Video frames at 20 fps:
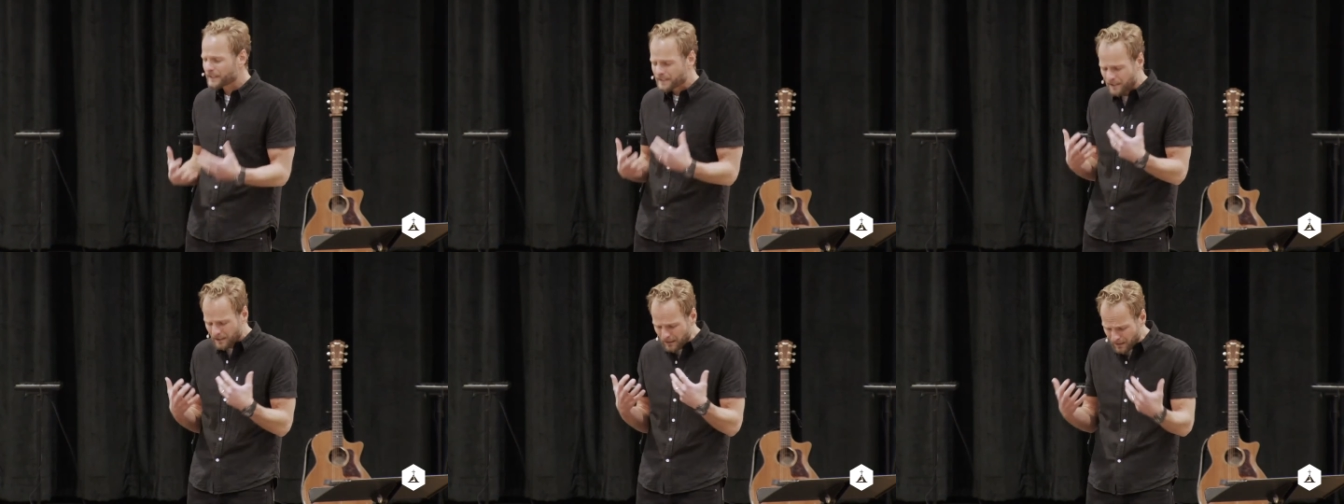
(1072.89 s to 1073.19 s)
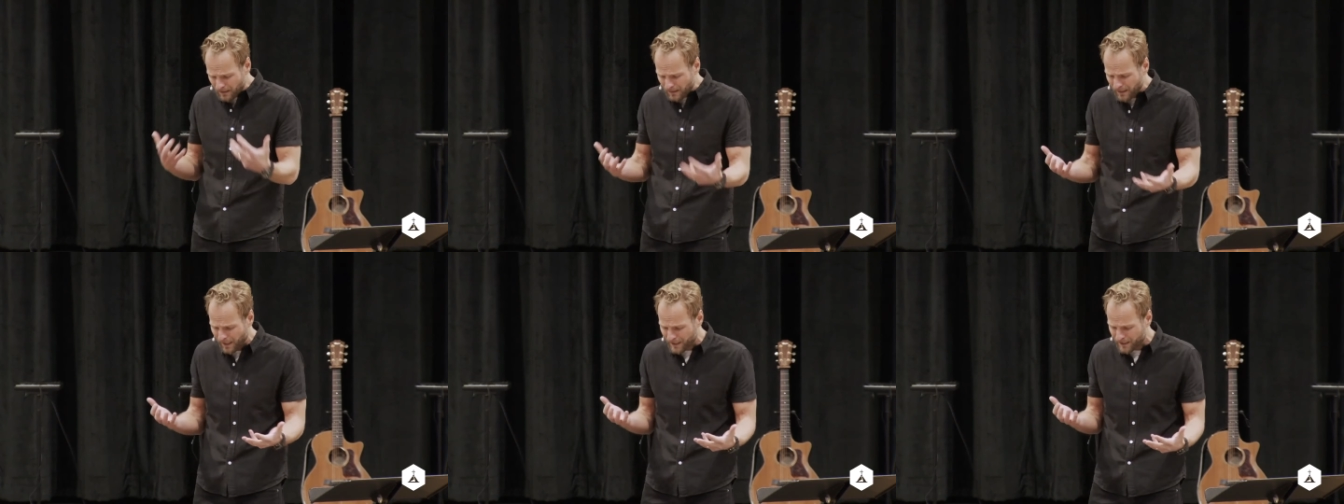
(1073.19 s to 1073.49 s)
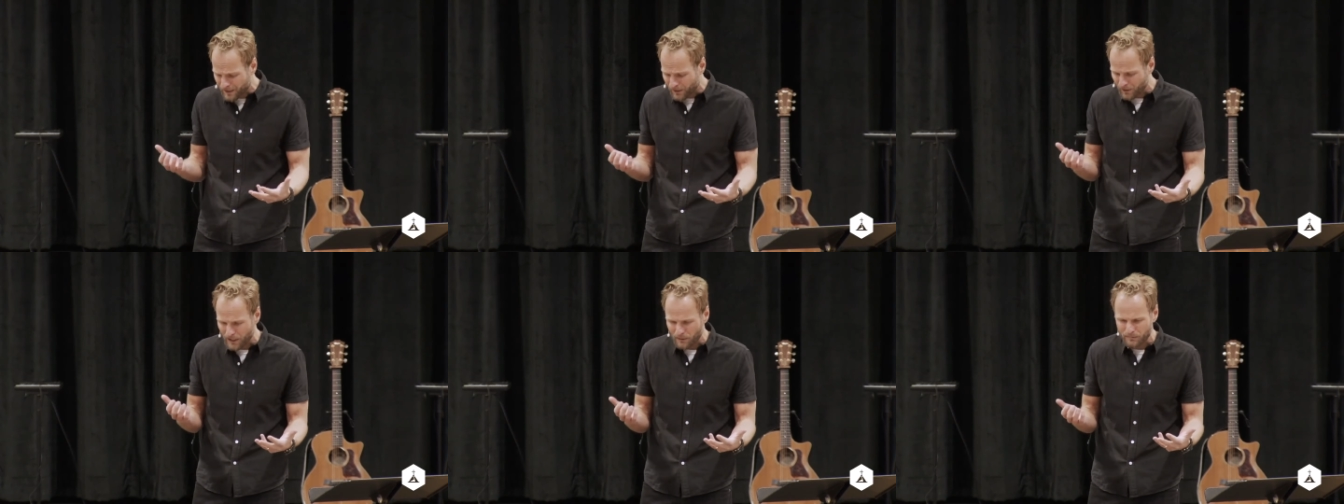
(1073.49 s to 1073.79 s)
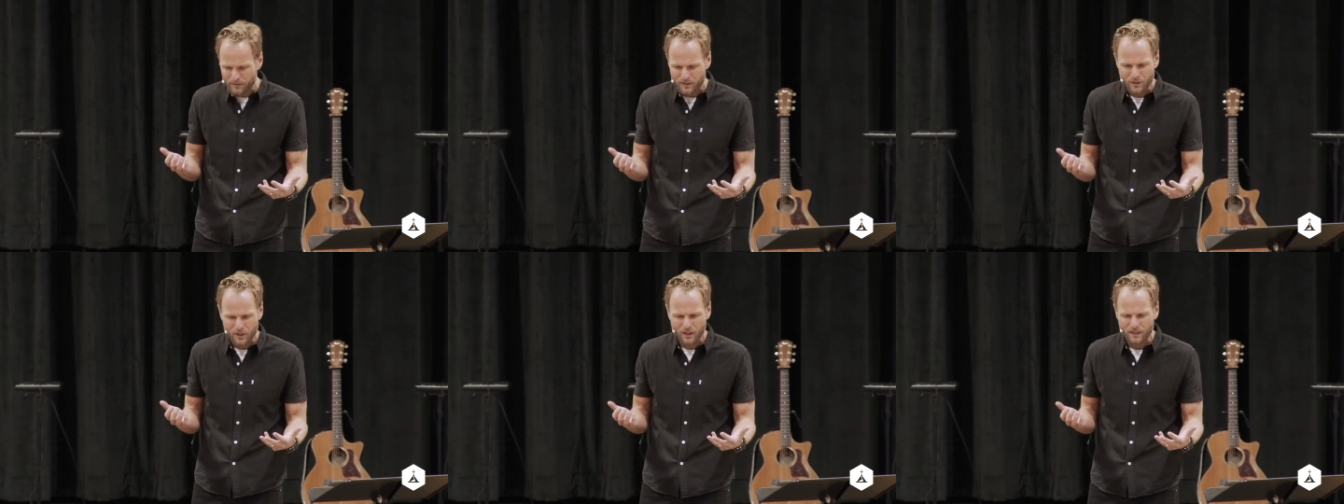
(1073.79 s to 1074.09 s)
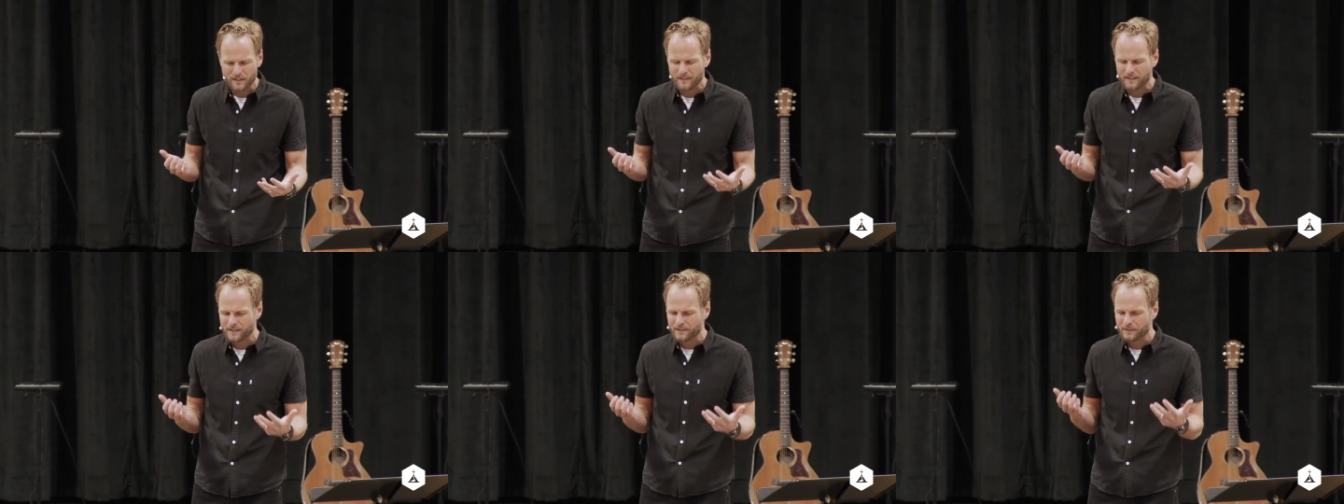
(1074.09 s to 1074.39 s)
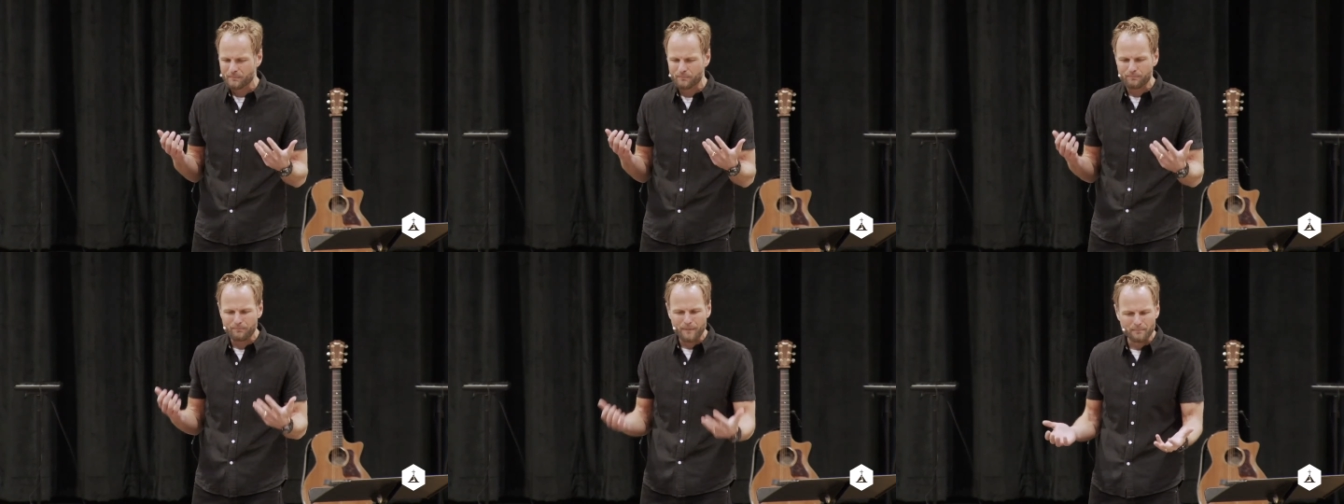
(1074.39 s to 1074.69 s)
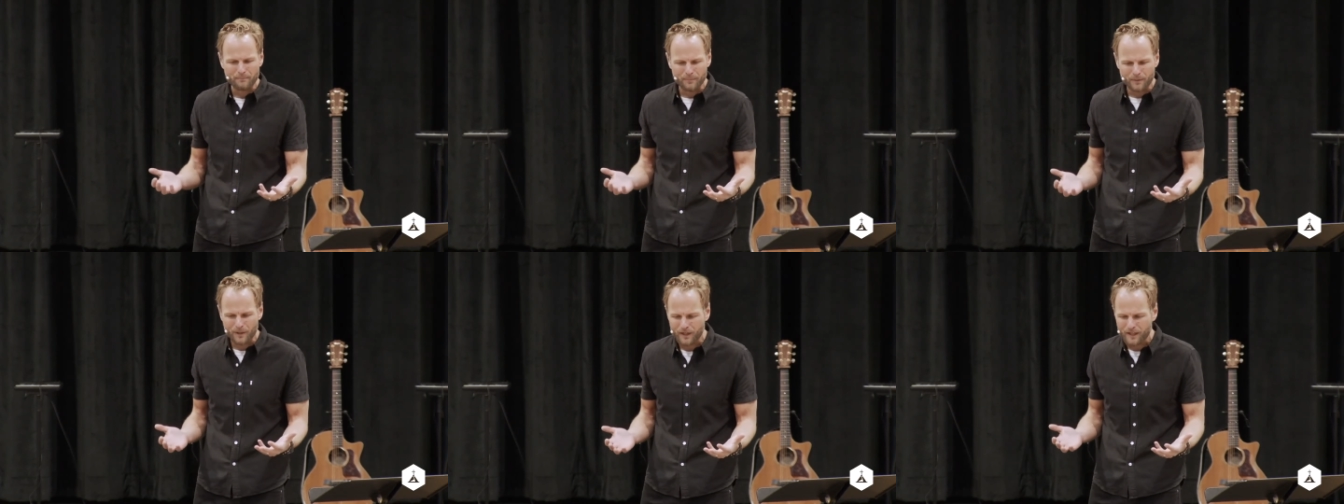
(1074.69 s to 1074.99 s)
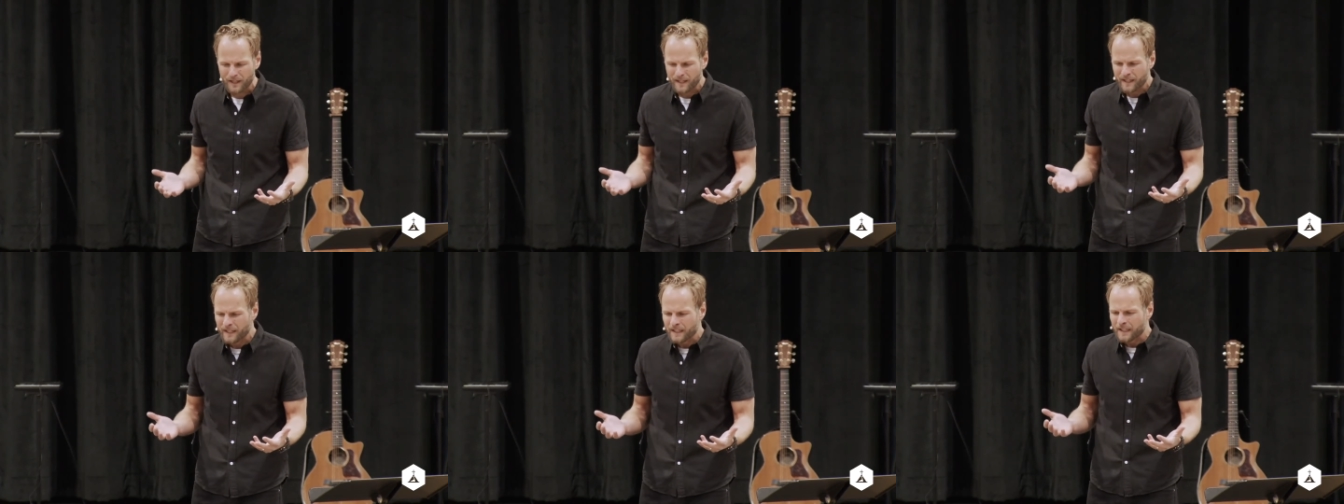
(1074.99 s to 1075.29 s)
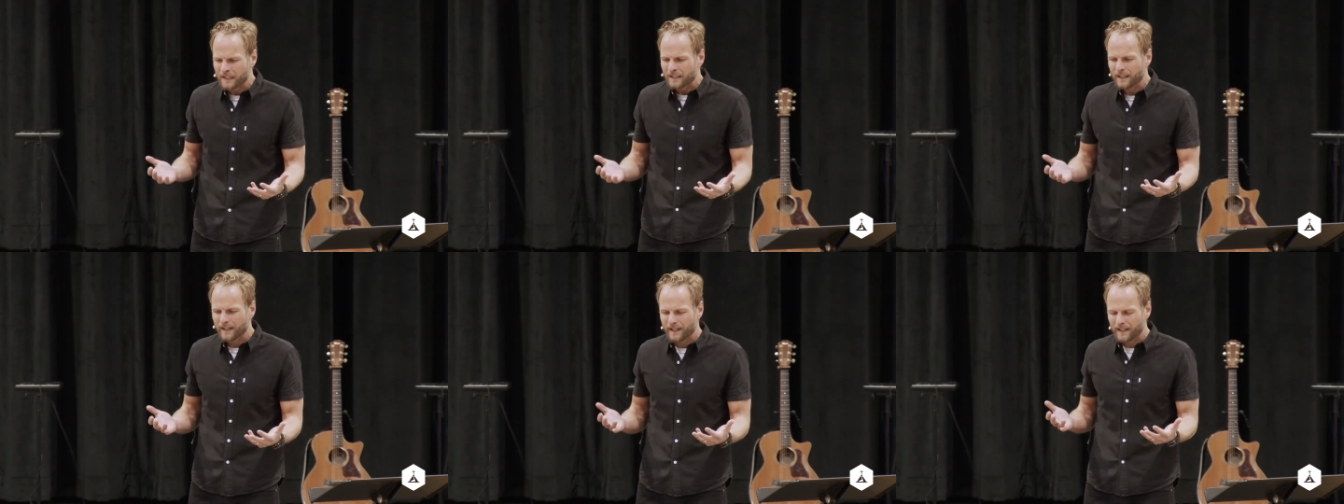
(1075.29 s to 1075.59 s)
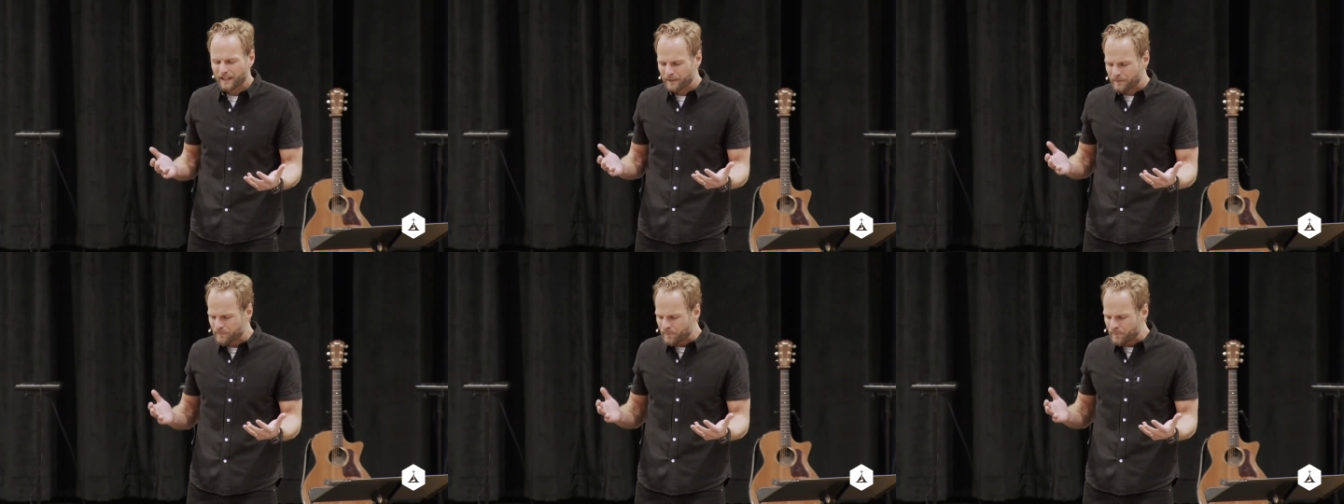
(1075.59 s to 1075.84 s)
As a little guy growing up in the church, I just remember like